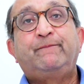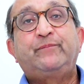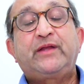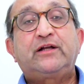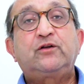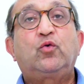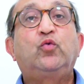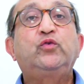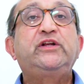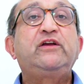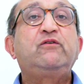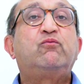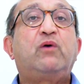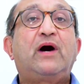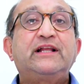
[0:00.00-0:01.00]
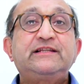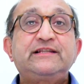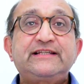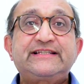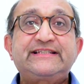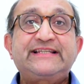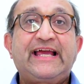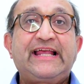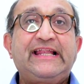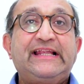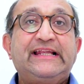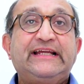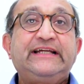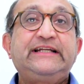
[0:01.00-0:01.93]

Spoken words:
that only one cell